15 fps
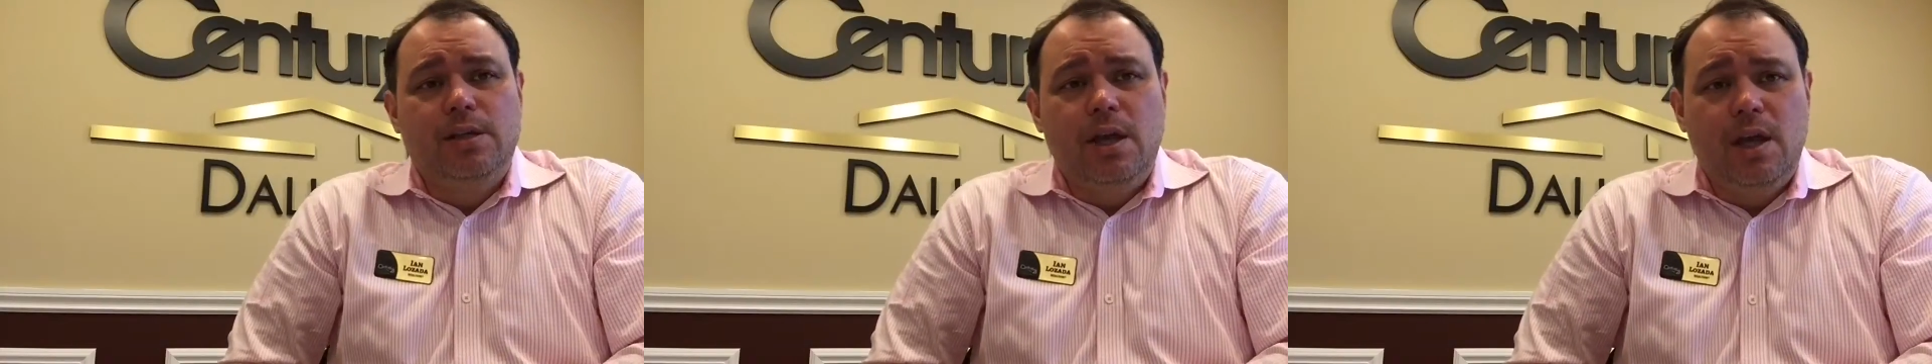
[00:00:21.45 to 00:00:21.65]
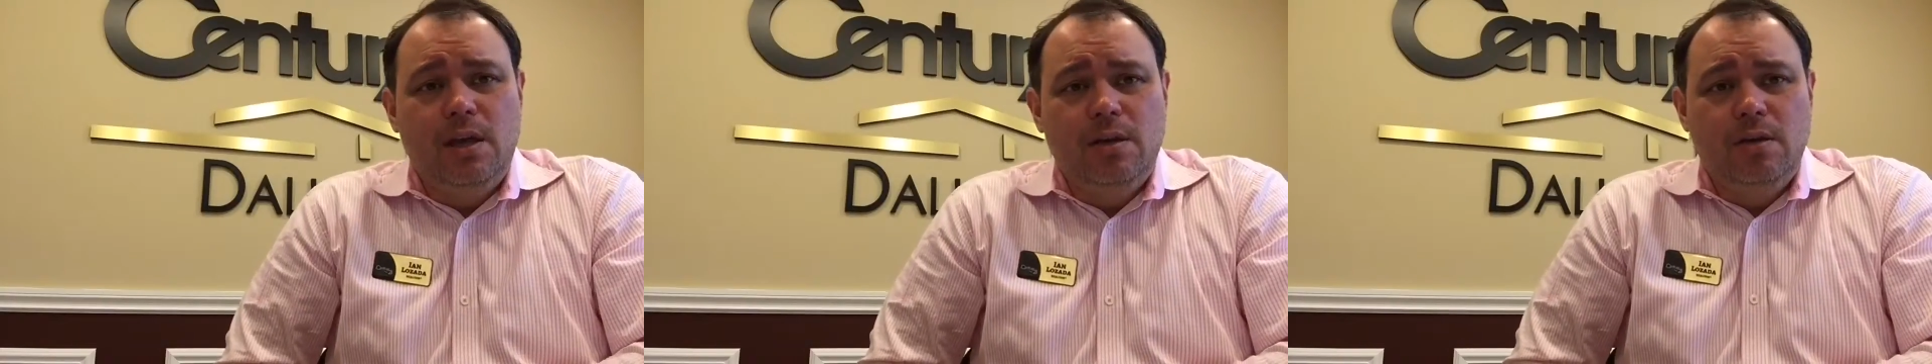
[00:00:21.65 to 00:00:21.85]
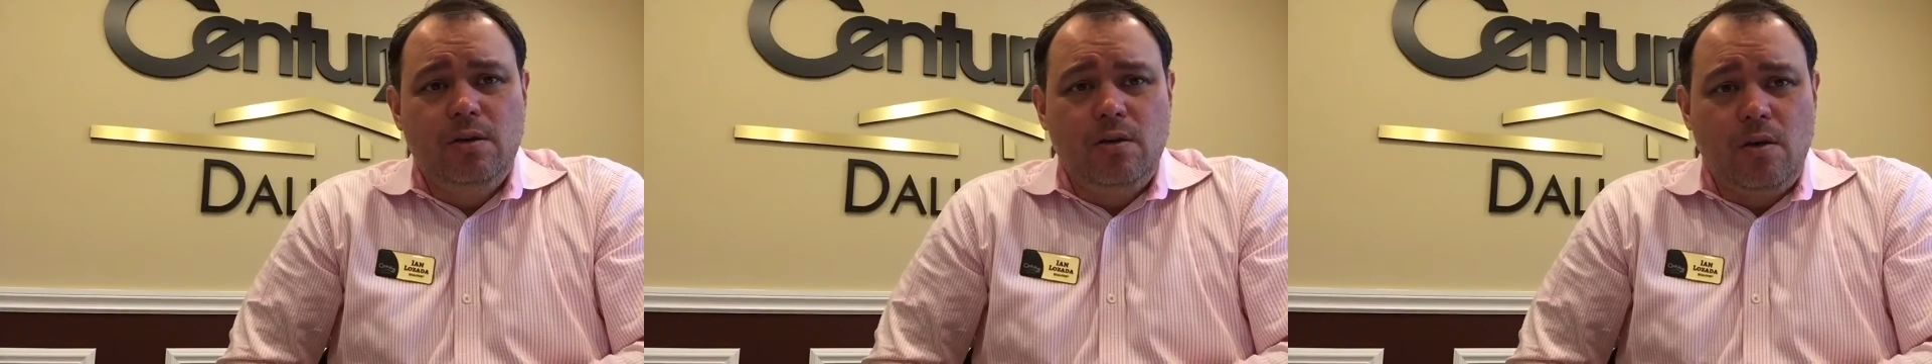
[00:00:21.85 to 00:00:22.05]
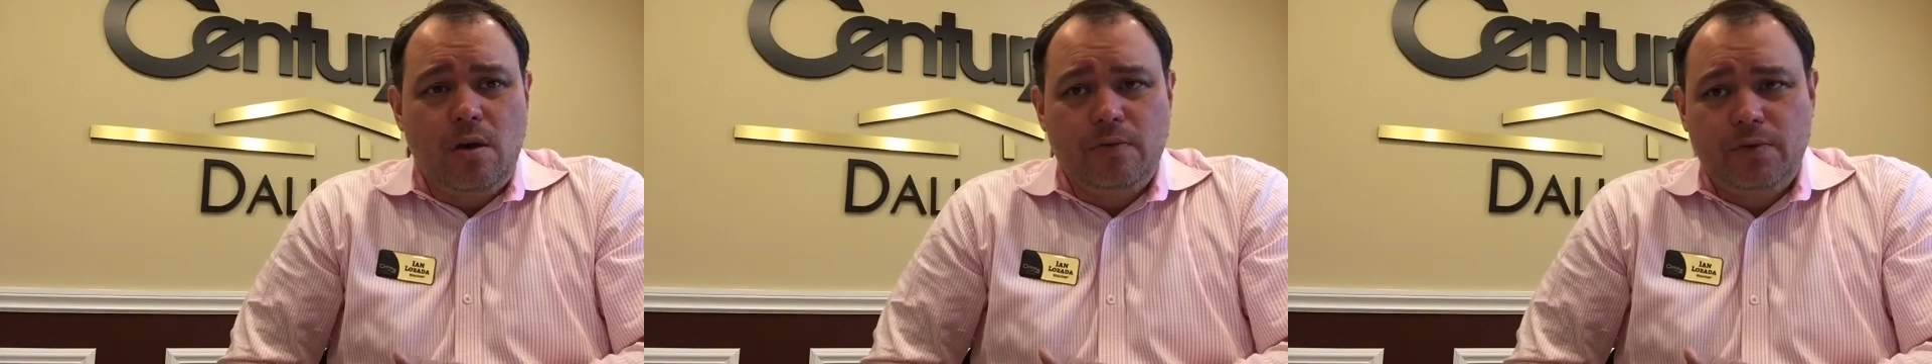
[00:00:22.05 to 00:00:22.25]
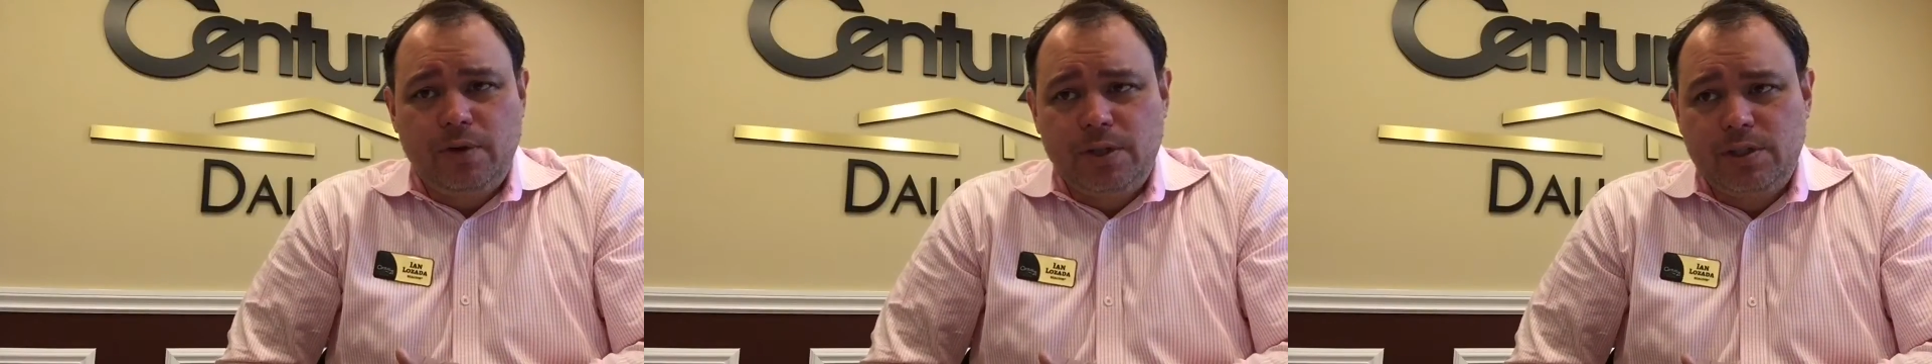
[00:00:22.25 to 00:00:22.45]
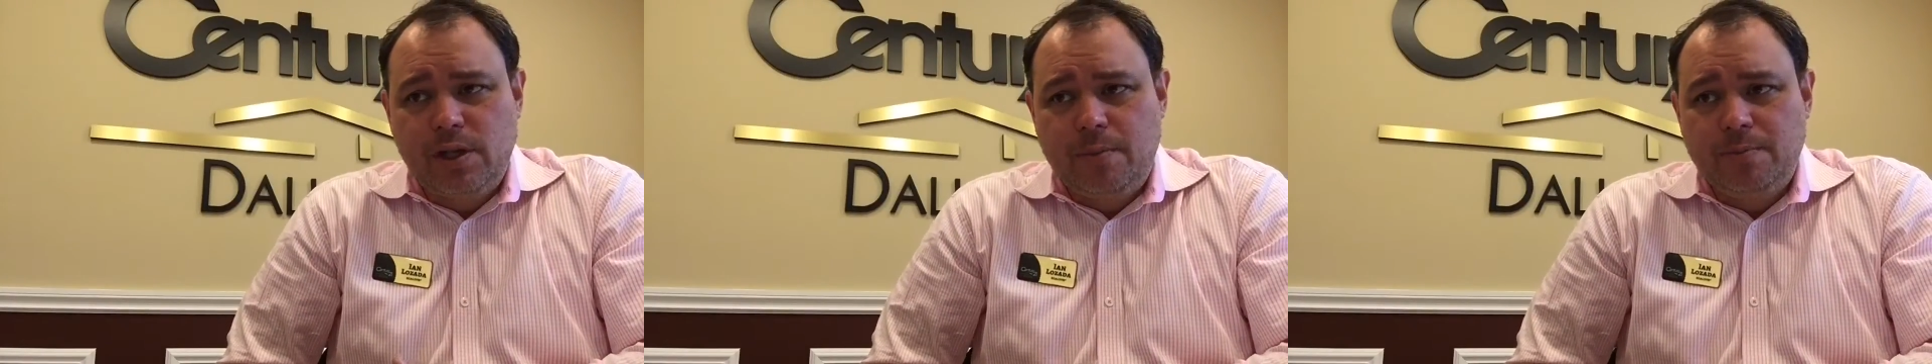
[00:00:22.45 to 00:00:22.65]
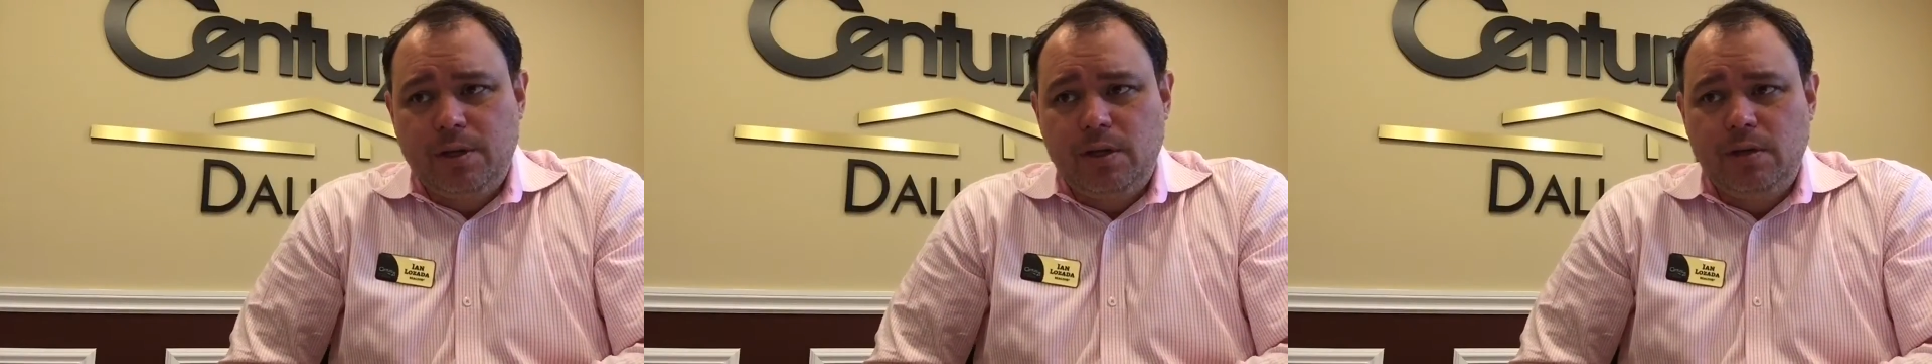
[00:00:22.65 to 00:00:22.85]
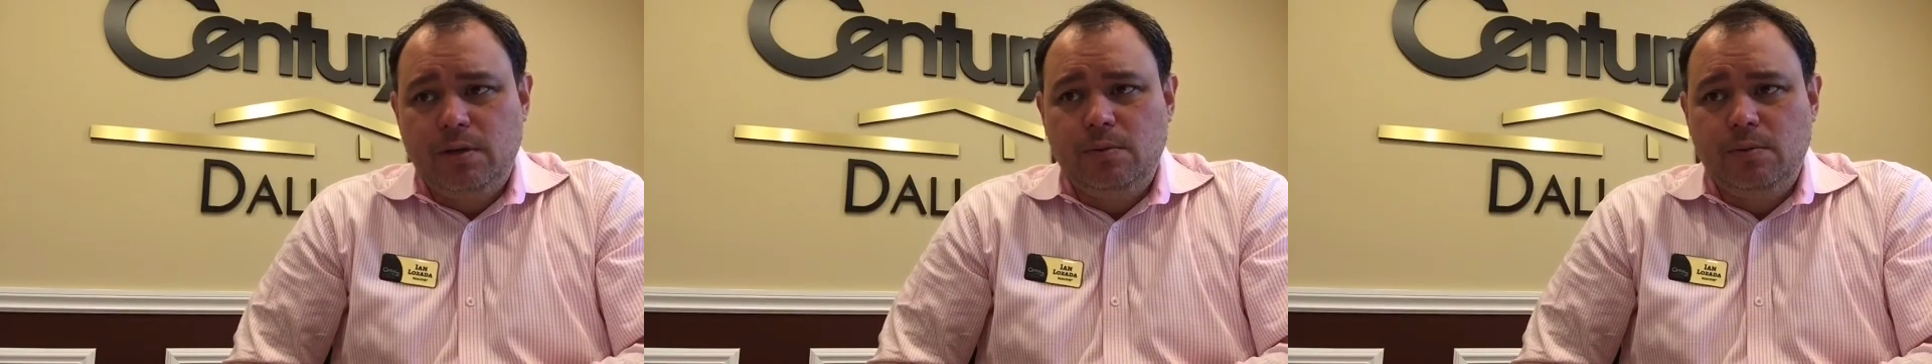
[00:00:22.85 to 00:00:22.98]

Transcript: they had an offer accepted.